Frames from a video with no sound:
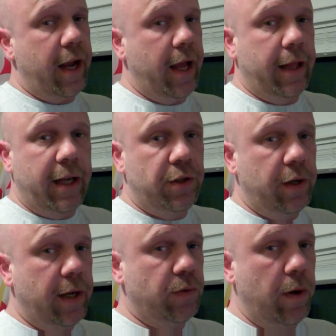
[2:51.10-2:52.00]
unless
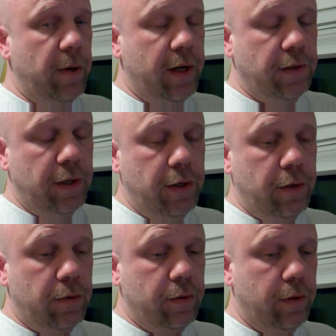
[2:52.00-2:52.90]
you guys want me to
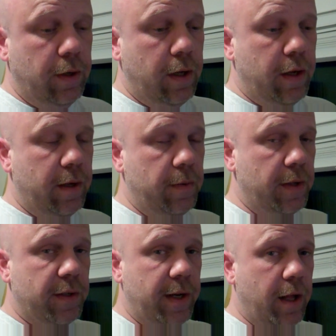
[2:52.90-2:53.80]
continue. Uh,
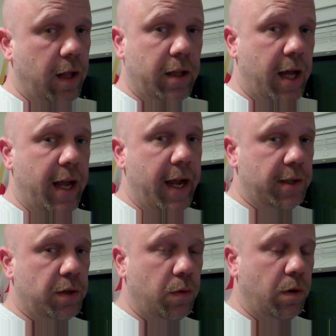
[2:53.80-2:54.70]
it's an, a lot of
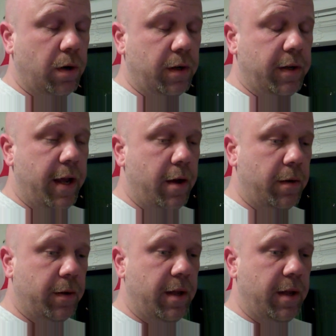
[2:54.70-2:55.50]
extra work now.